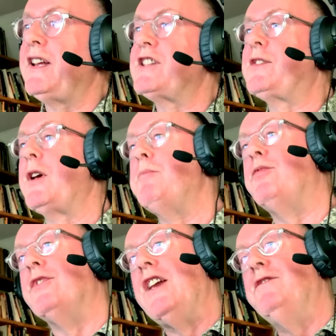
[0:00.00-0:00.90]
it's very
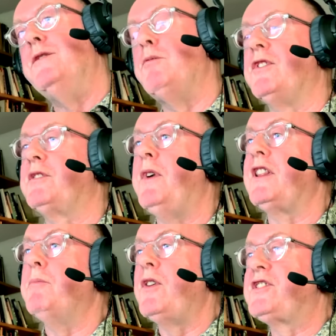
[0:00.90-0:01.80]
brief and we want to
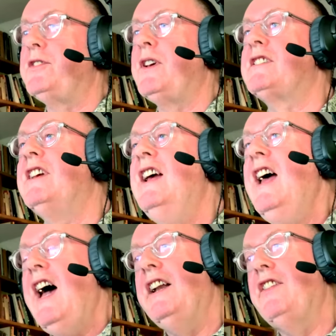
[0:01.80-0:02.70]
make the most of it.
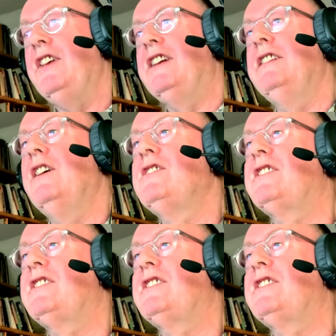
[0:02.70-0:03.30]
And I think in those